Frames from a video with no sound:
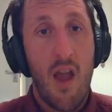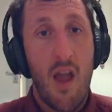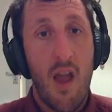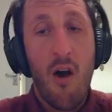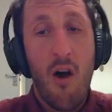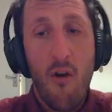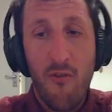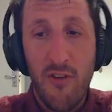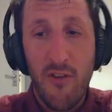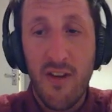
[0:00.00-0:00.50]

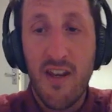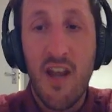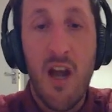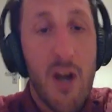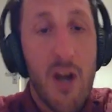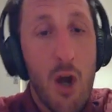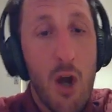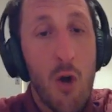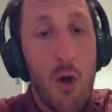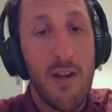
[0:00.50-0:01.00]
Obviously,
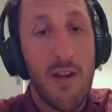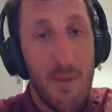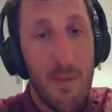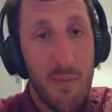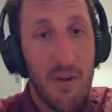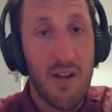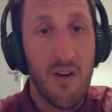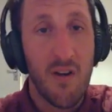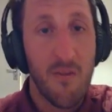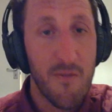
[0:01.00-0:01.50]
I know it was
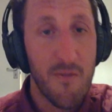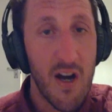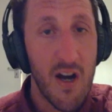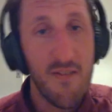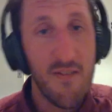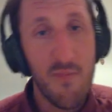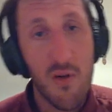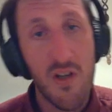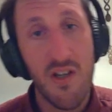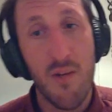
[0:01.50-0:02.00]
episode
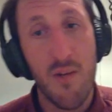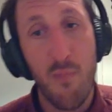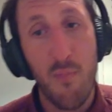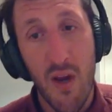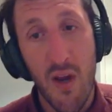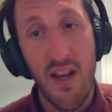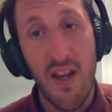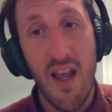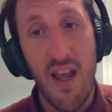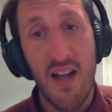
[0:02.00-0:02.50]
5 because I
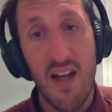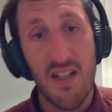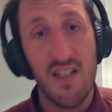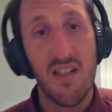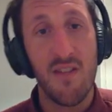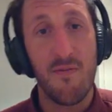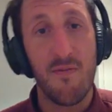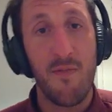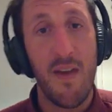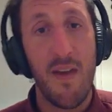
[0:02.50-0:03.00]
bloody acted
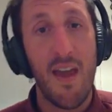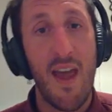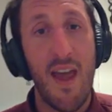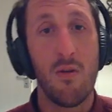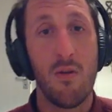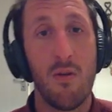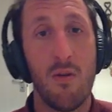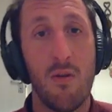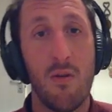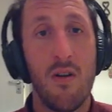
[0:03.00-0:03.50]
the thing
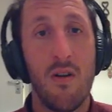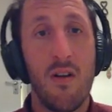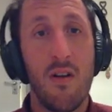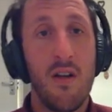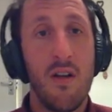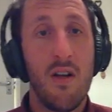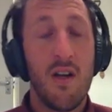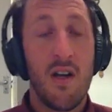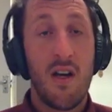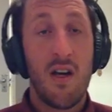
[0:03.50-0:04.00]
out.
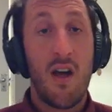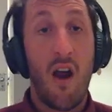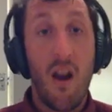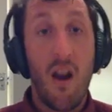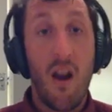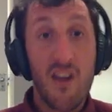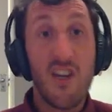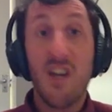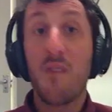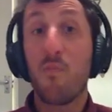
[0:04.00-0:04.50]
And
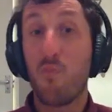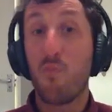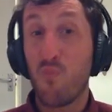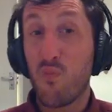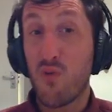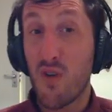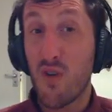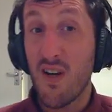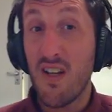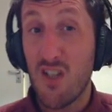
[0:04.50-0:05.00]
I did a
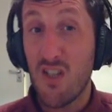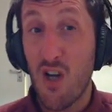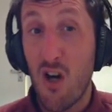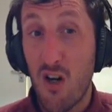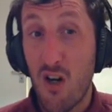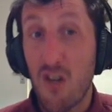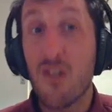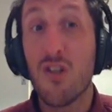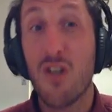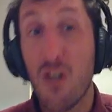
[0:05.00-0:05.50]
pretty
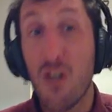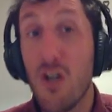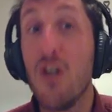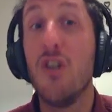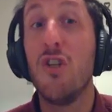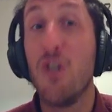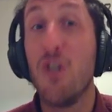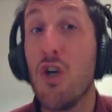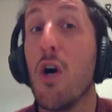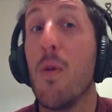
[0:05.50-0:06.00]
darn
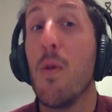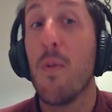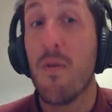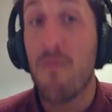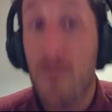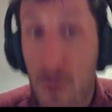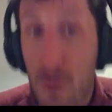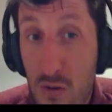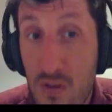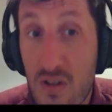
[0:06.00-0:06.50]
good job
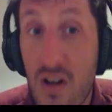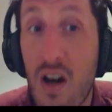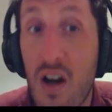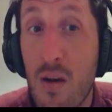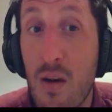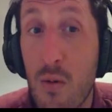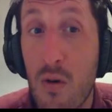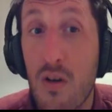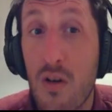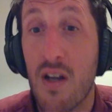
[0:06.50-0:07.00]
of Luke
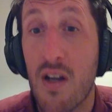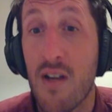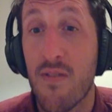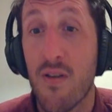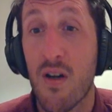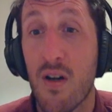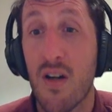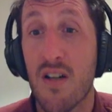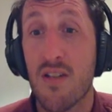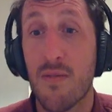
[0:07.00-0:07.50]
Skywalker, if
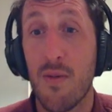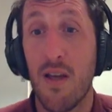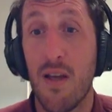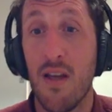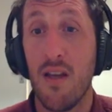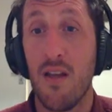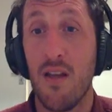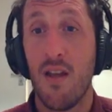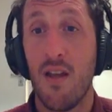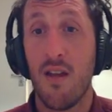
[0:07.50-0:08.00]
you ask me.